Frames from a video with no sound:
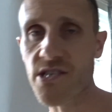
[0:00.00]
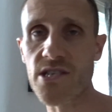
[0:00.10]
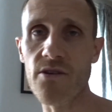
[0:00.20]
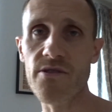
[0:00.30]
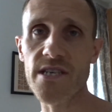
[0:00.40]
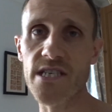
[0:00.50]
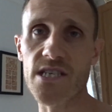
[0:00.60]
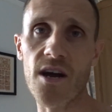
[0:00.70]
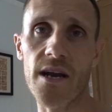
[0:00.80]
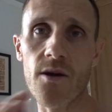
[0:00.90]
So this is
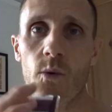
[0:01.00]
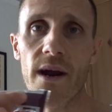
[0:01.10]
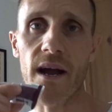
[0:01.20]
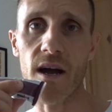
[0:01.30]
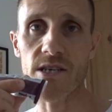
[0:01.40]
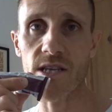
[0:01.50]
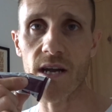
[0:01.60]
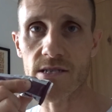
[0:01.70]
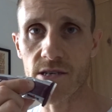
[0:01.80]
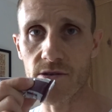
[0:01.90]
kind of where I
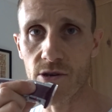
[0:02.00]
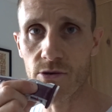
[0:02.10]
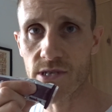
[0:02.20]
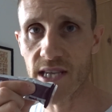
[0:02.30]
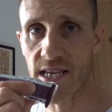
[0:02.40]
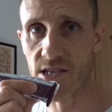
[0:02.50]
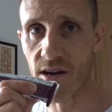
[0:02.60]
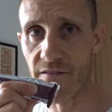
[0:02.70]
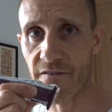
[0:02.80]
start to use these kind of